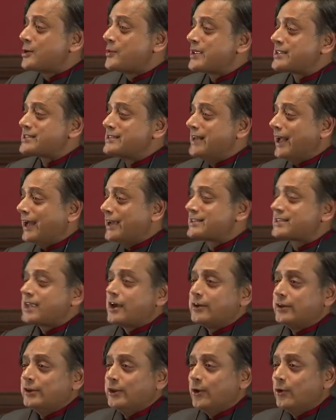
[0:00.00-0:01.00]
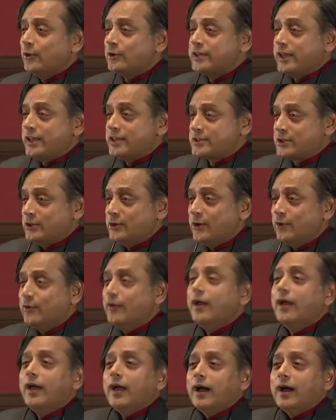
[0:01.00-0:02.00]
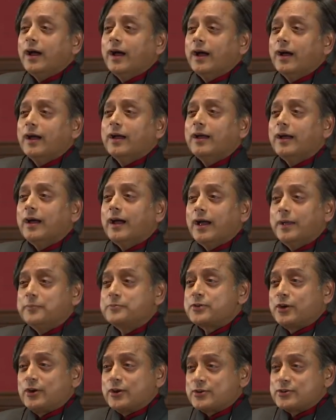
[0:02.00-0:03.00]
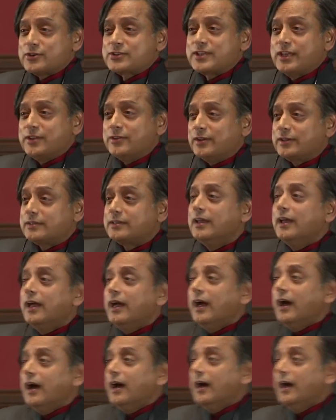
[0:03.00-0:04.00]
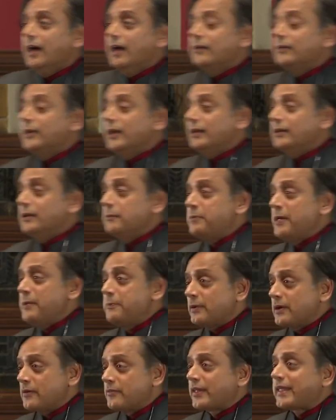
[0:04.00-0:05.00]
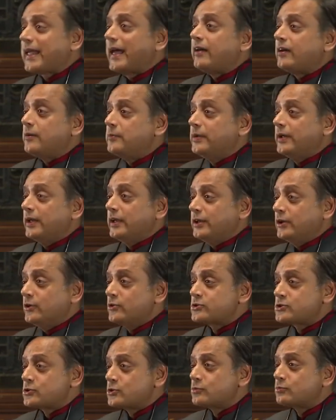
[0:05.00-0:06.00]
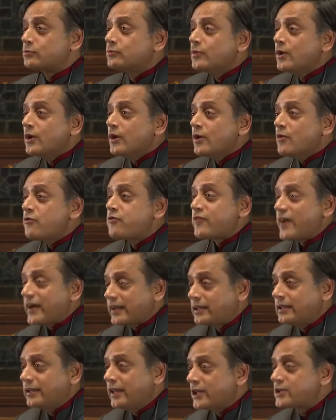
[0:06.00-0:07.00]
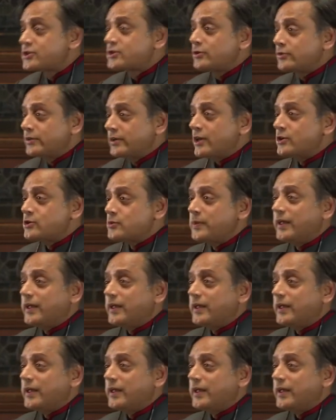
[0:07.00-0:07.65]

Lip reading: always nice how in the old days, I'm sorry to say that the people of the Caribbean used to frighten their children into